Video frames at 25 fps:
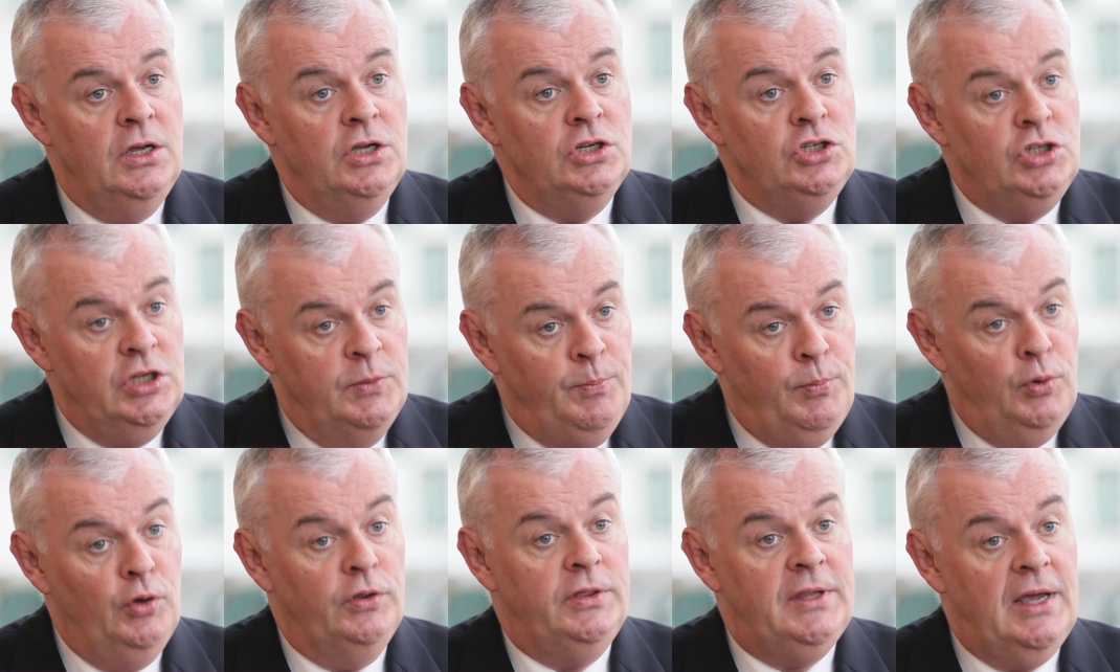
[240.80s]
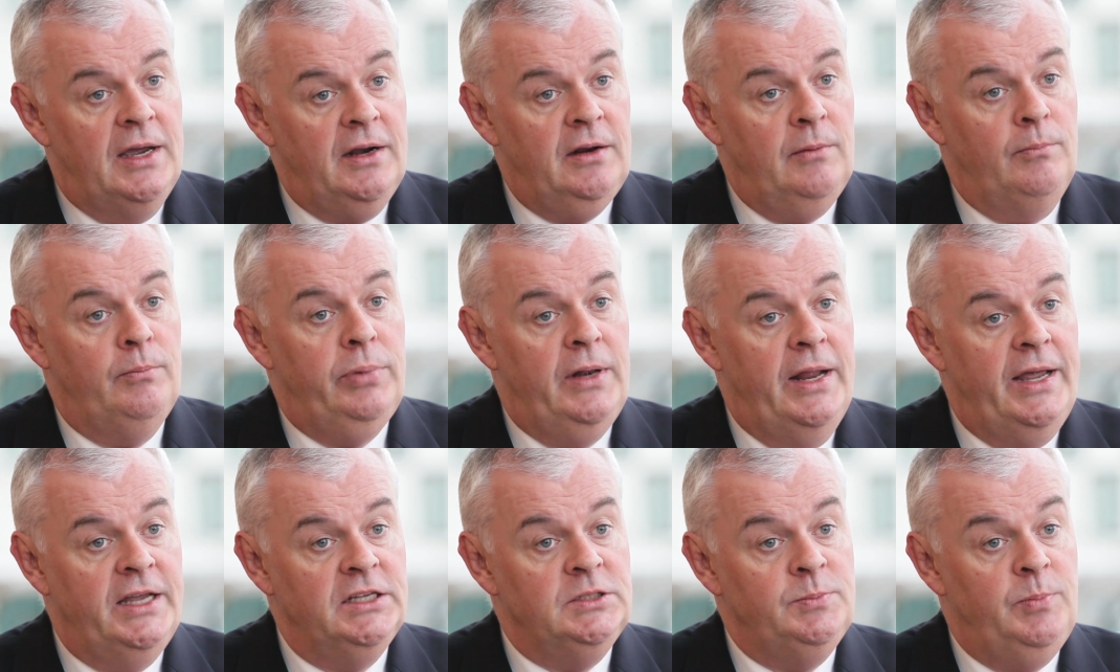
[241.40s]
to put that in
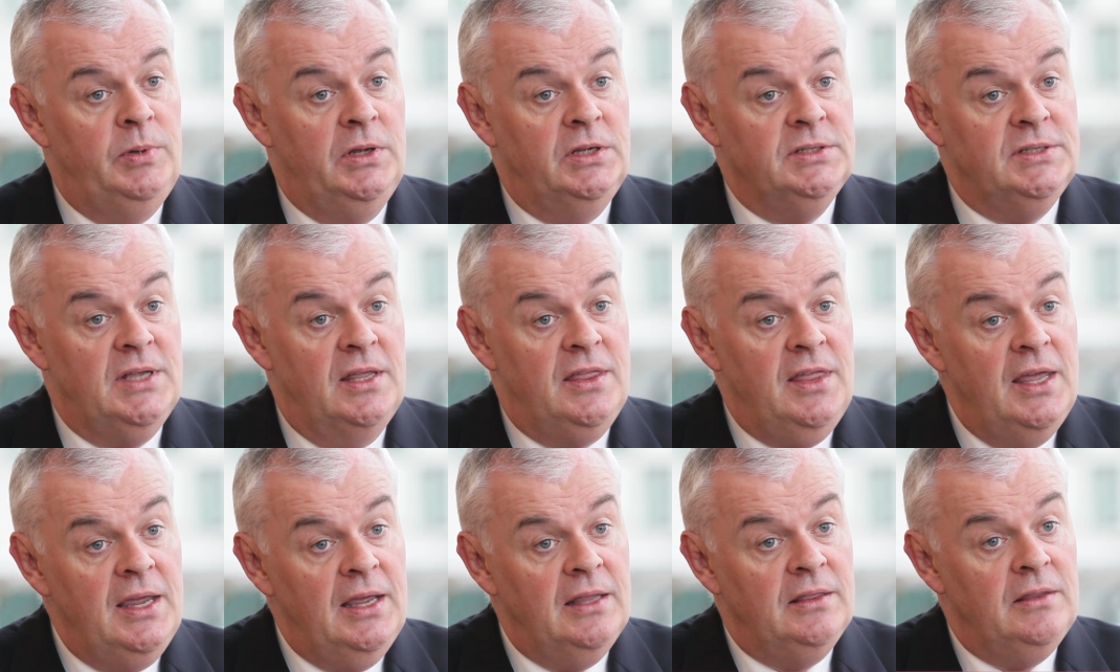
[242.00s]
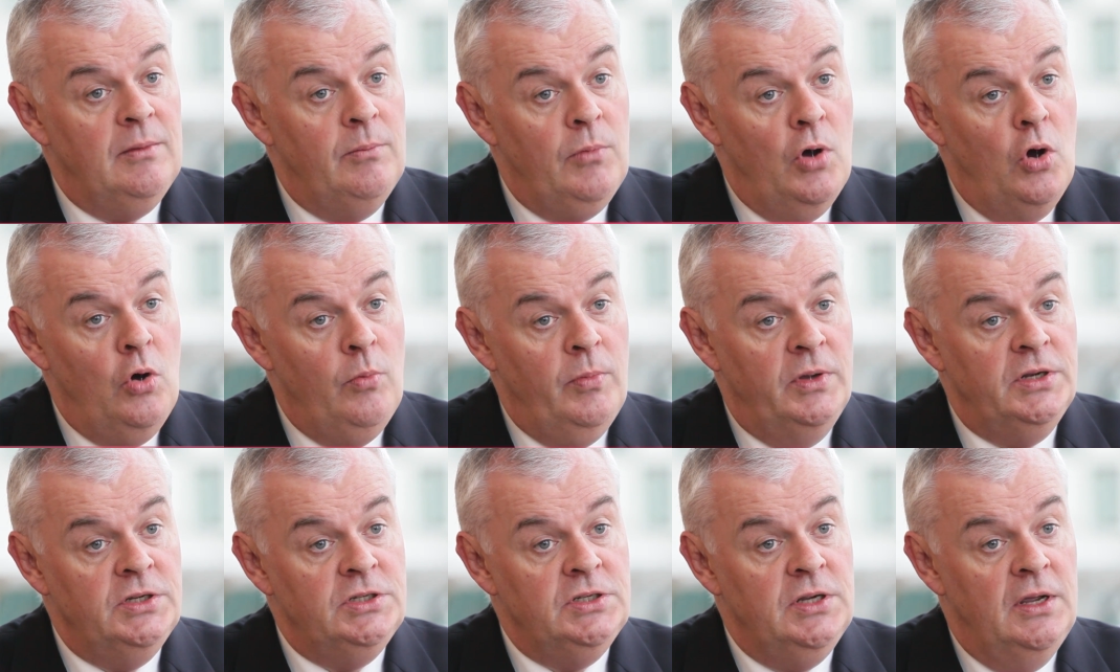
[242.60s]
place, because I think at the
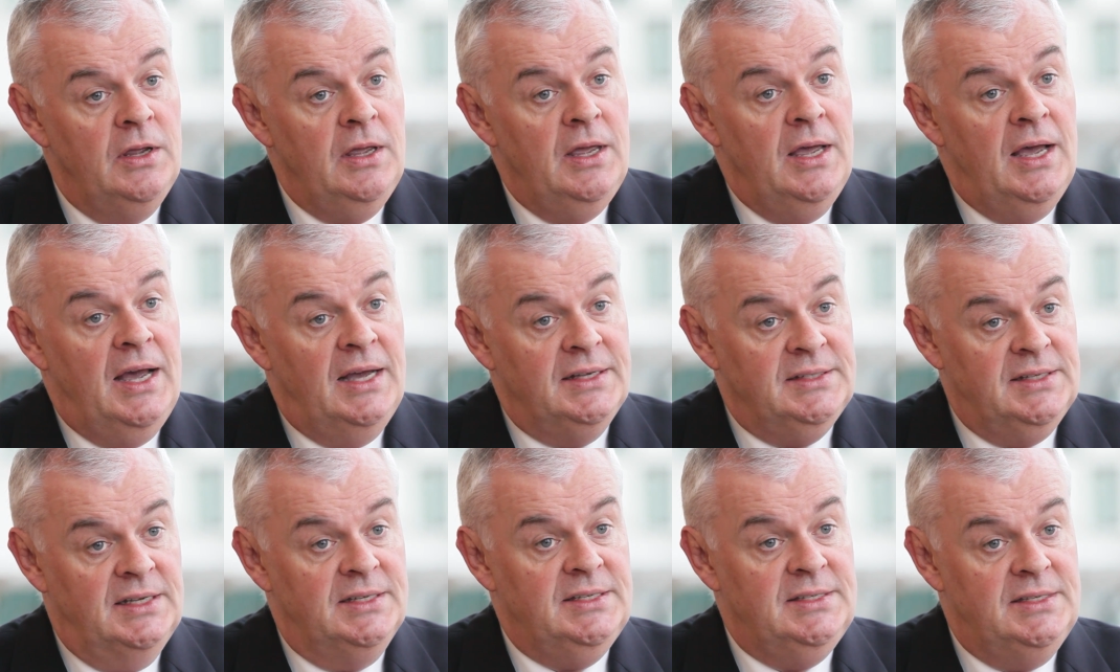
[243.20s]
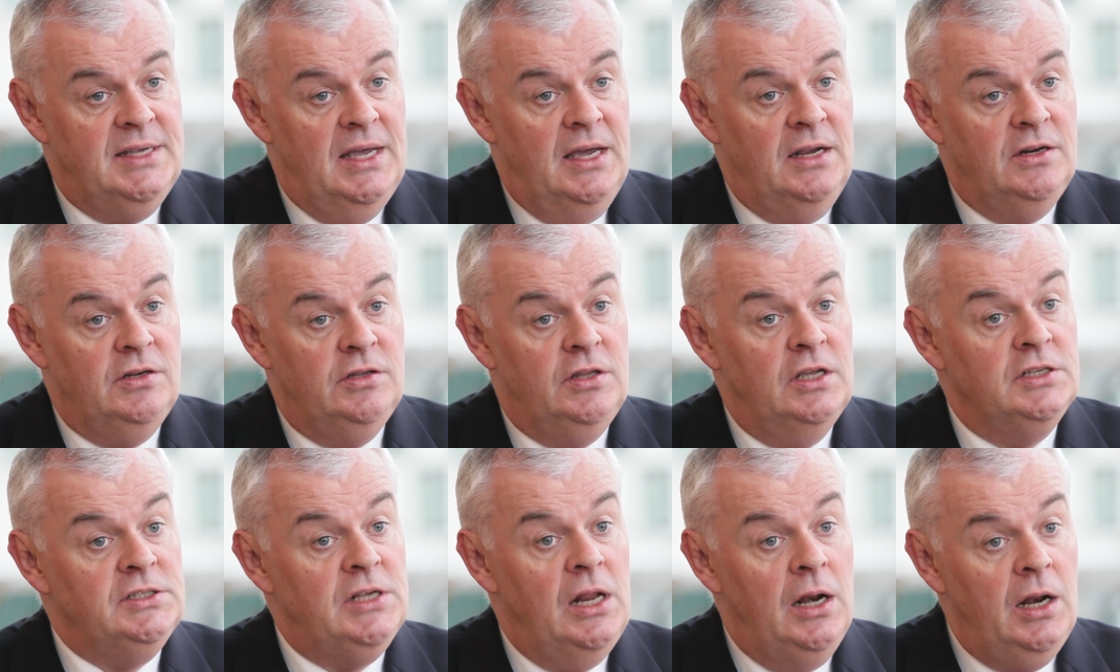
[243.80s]
moment, as I said,
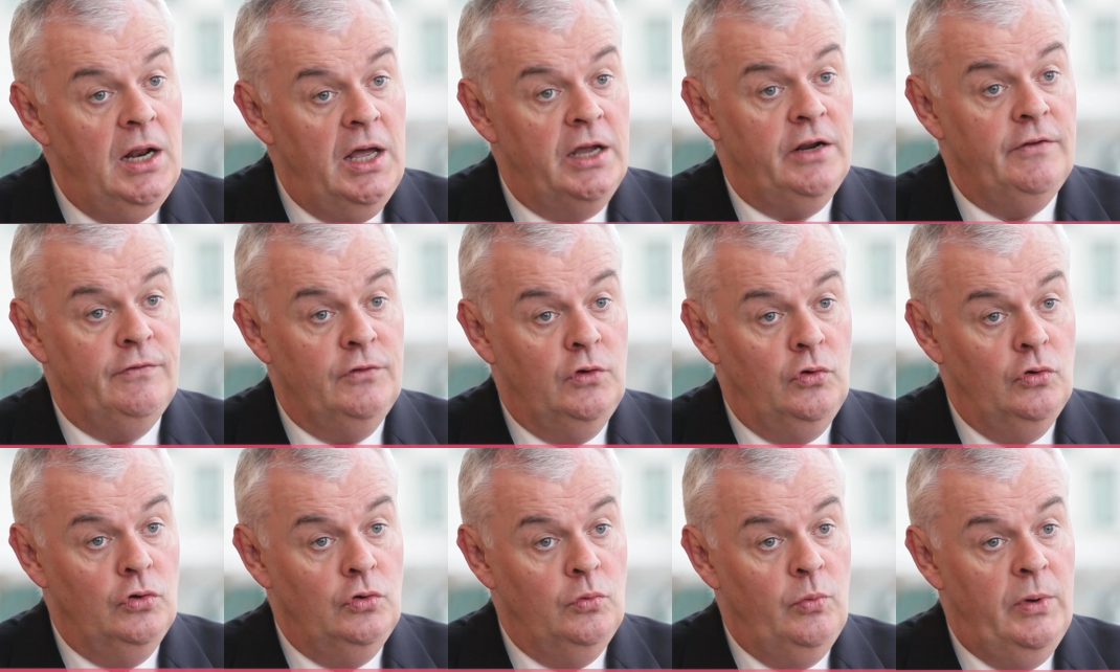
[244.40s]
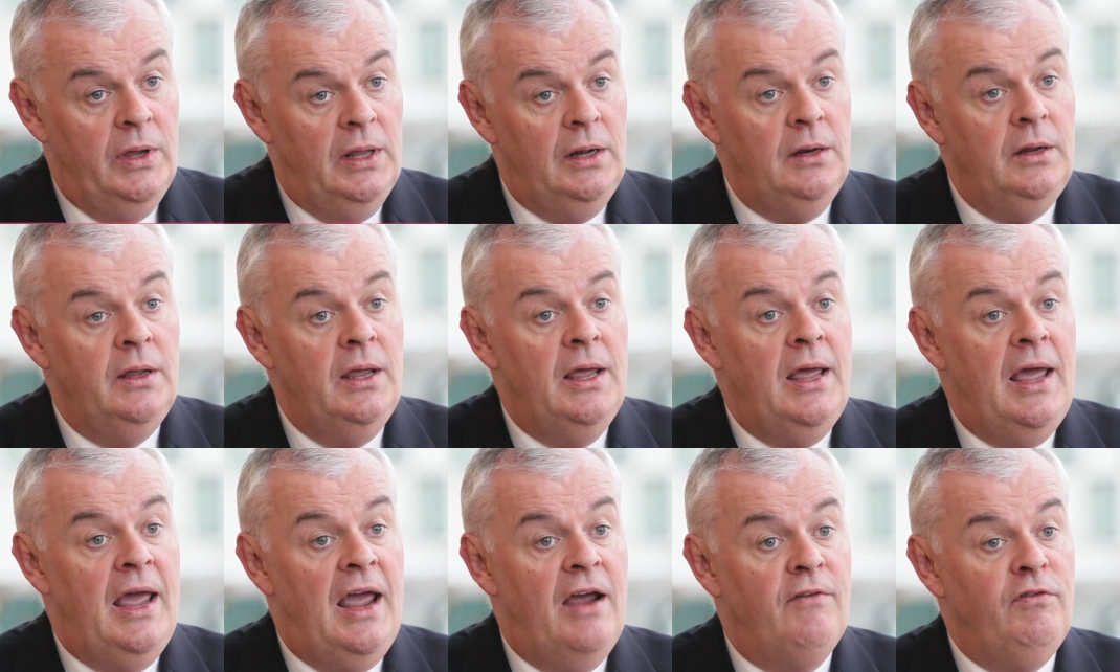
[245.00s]
there's a lot of goodwill.
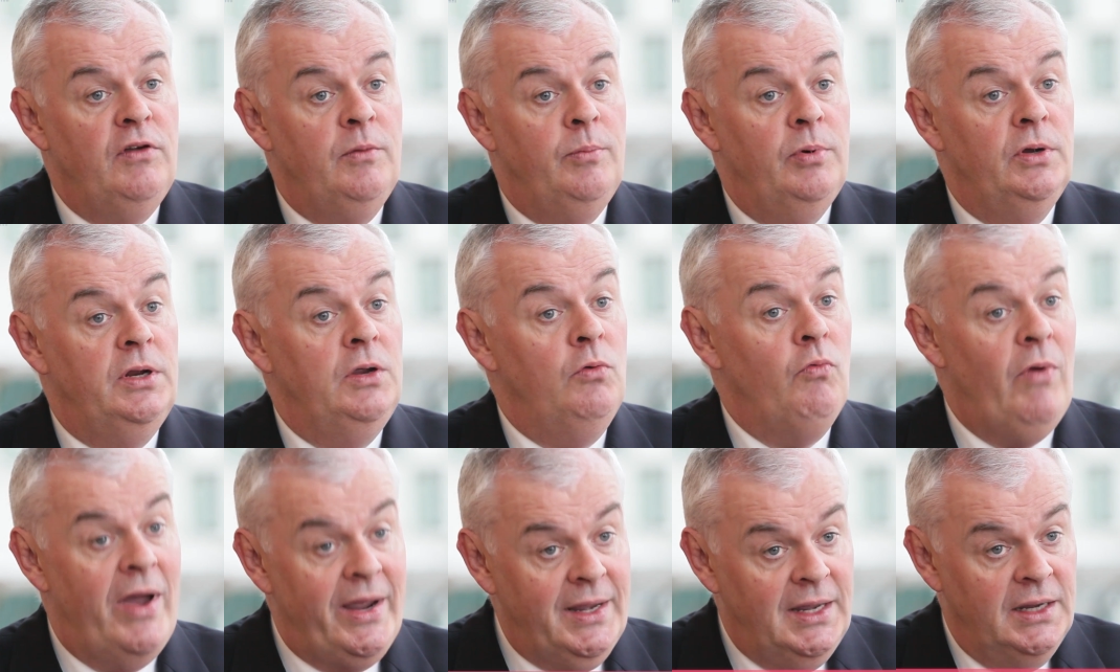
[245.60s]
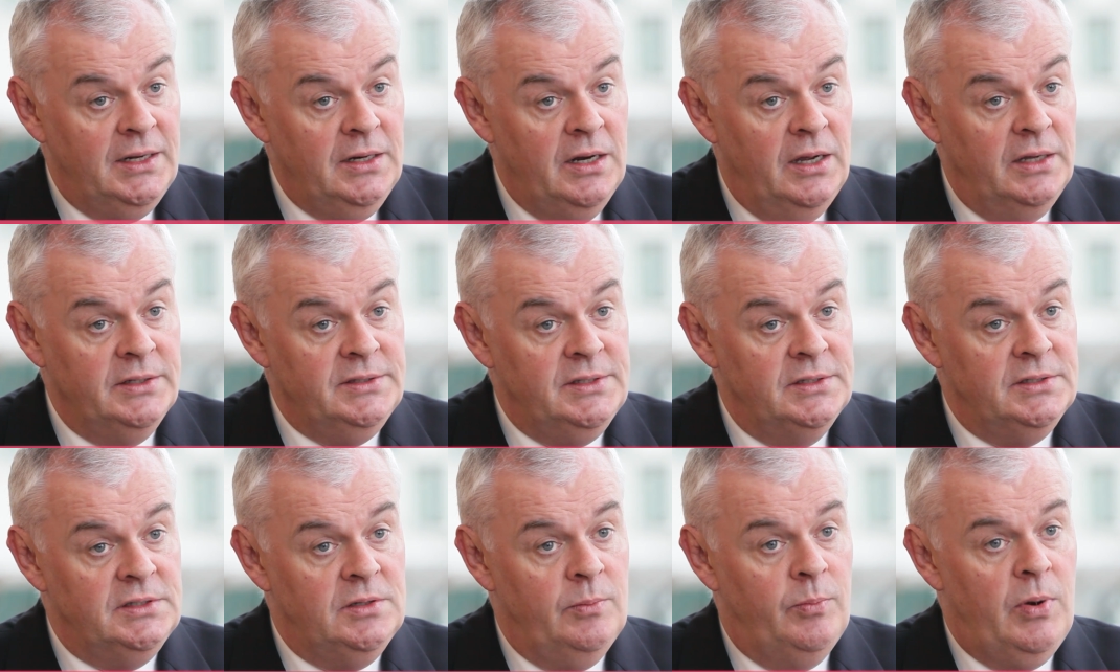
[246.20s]
Everybody
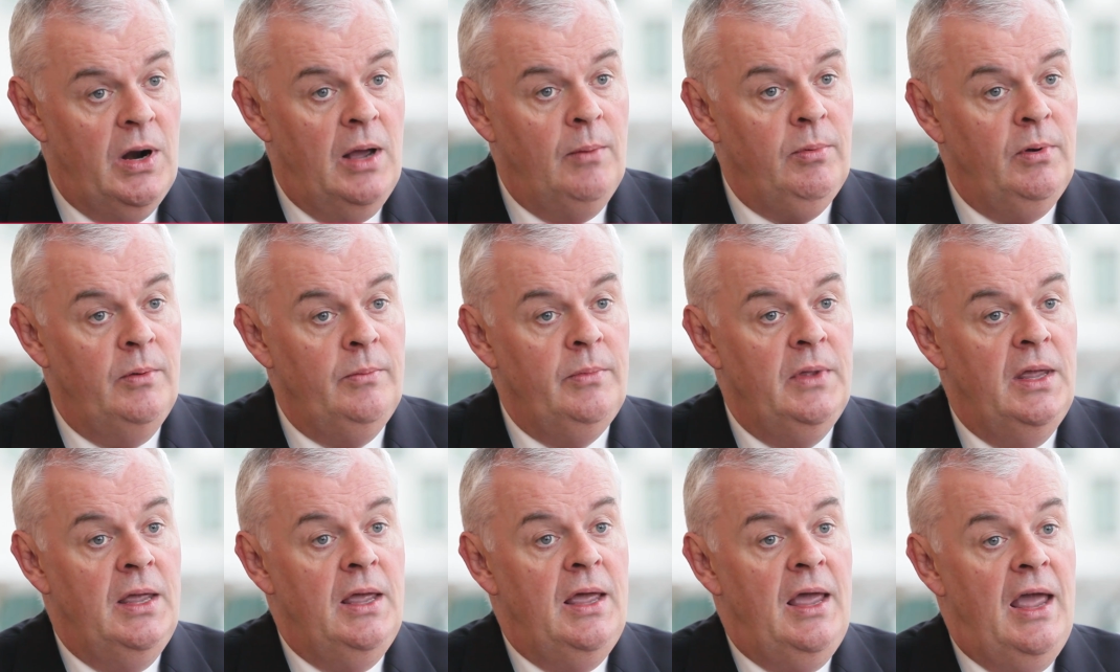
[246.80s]
recognizes the problem.